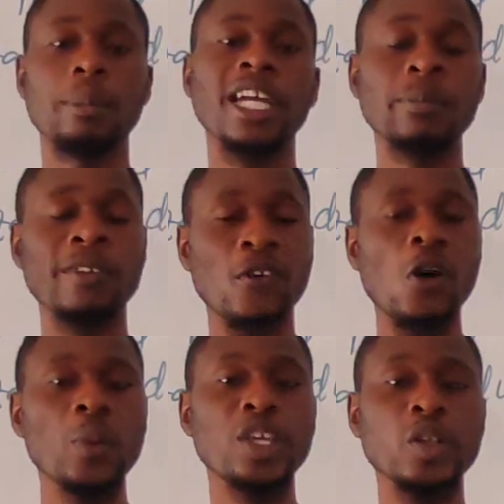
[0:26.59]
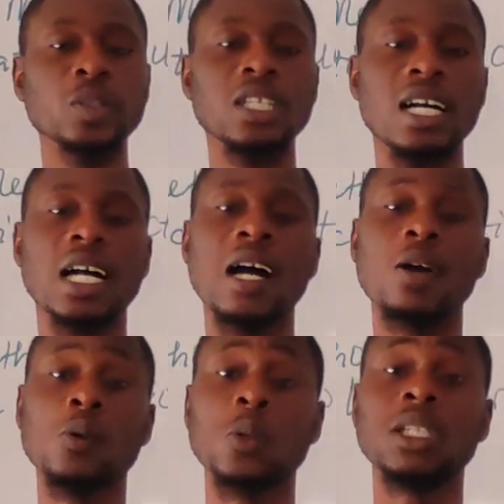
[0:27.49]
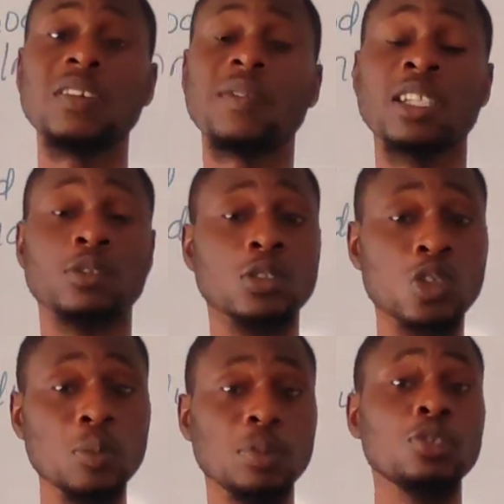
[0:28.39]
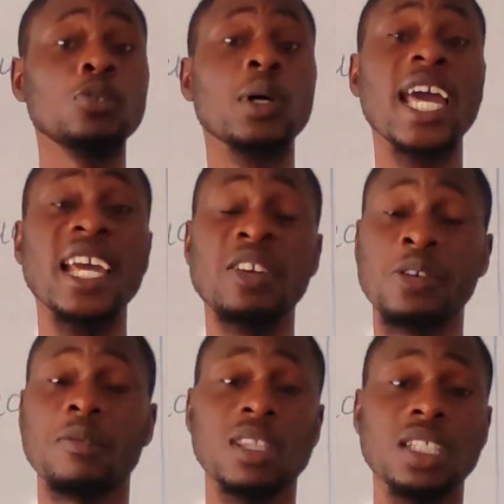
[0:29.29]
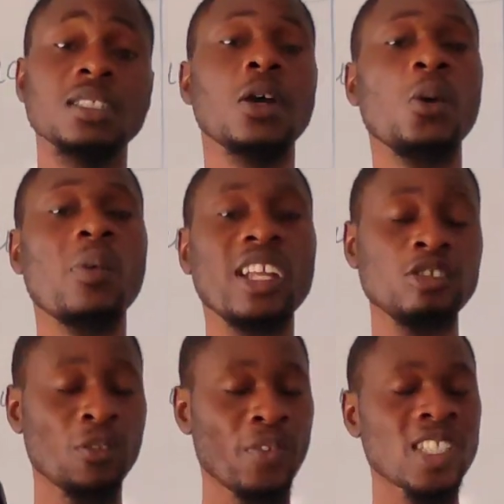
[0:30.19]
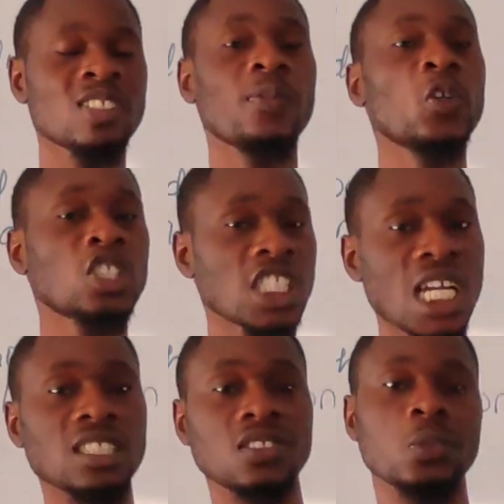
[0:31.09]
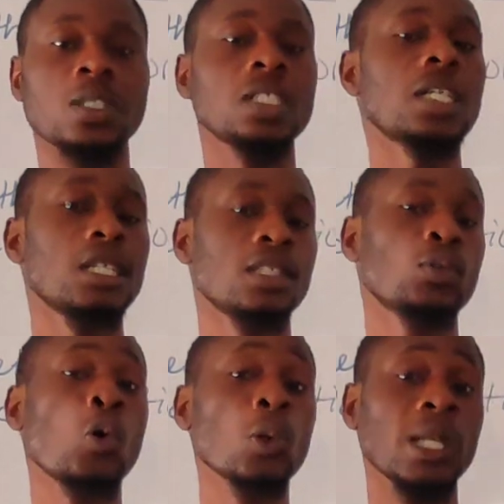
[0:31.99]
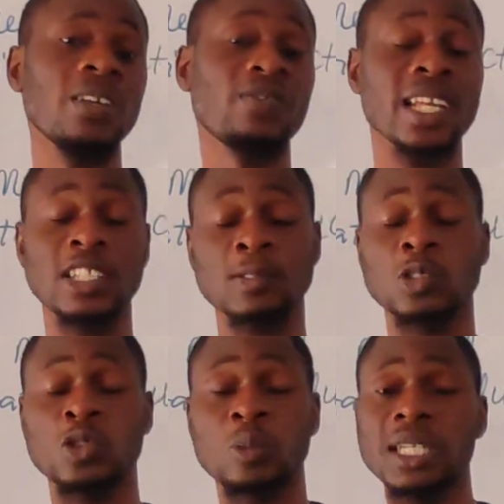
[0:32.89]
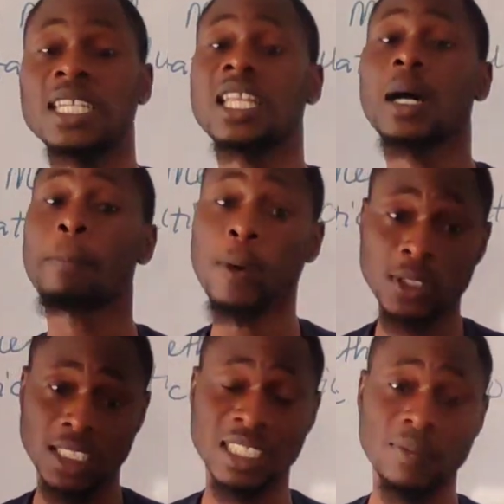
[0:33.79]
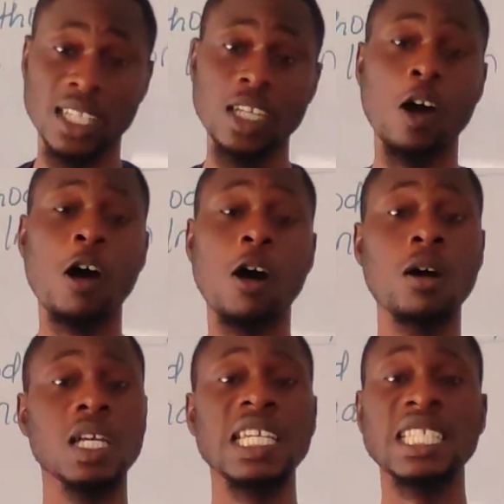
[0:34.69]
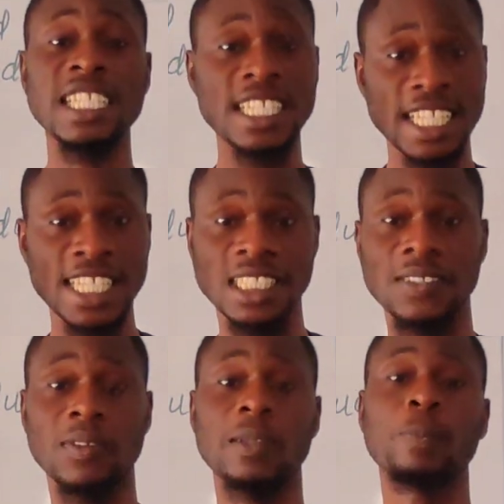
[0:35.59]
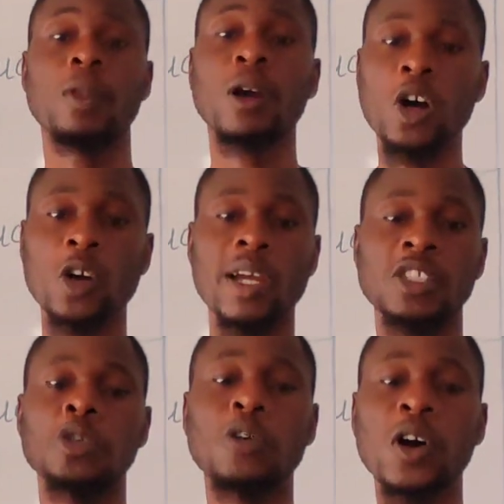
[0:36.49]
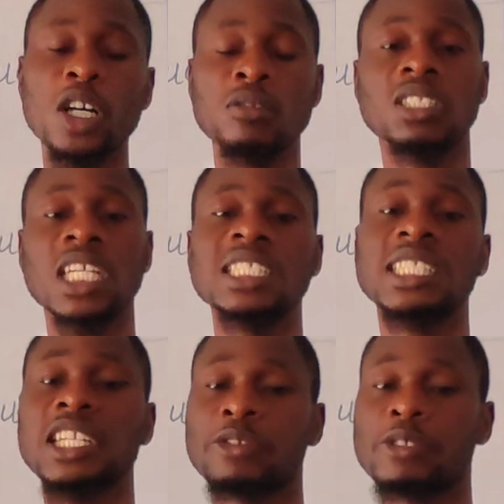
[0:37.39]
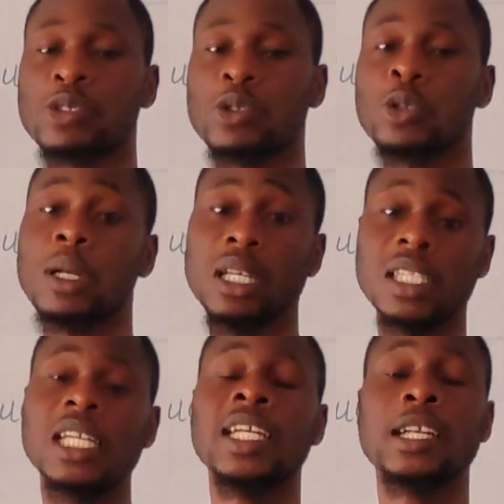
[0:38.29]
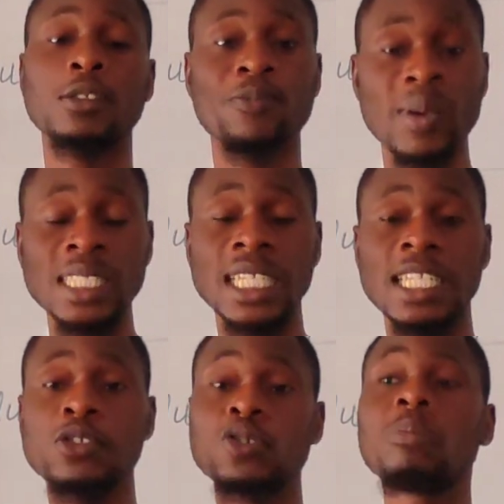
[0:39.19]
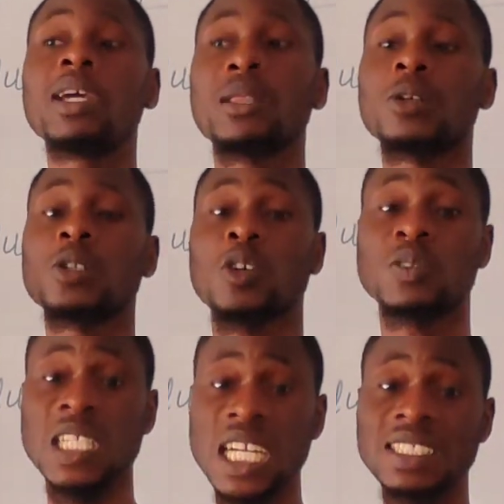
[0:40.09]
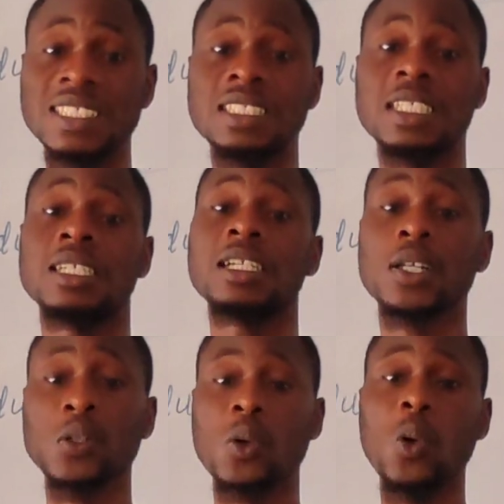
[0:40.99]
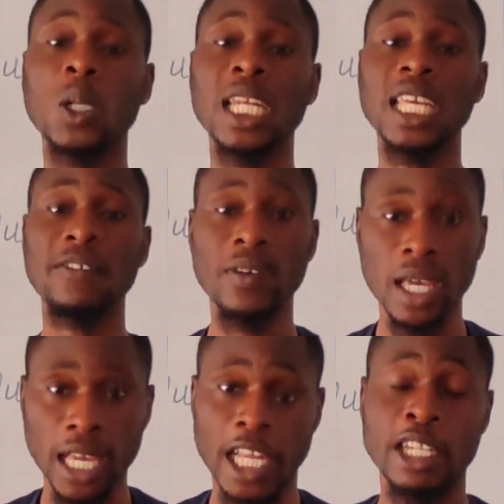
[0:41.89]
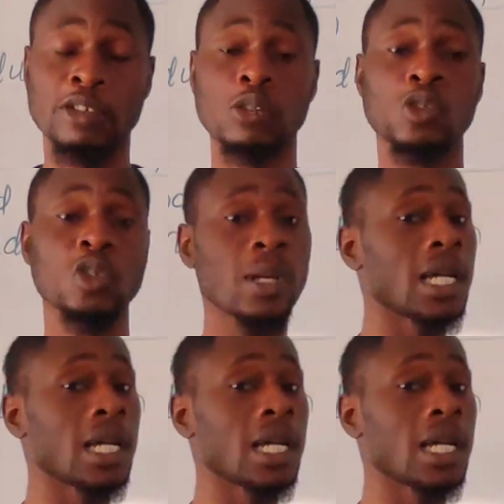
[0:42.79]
But before we use our gold leaf electroscope to do any of this, we need to first of all charge the what? The gold leaf electroscope, either positively or negatively. All right, so for us to charge the electroscope, now there are basically two methods of charging the gold leaf electroscope.